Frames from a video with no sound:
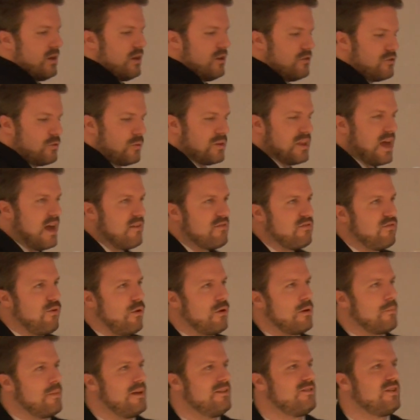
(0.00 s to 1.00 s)
So with that,
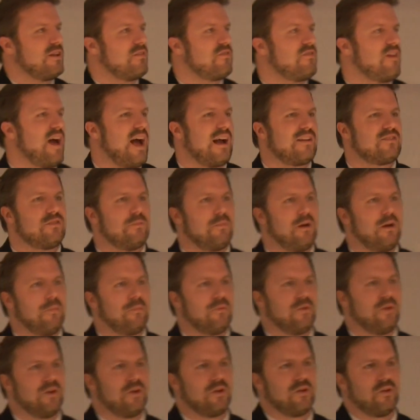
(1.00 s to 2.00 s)
4 basic facts about
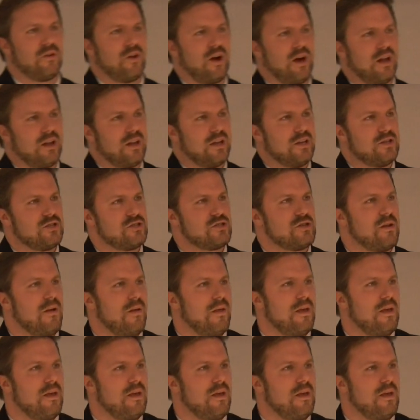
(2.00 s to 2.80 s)
political knowledge.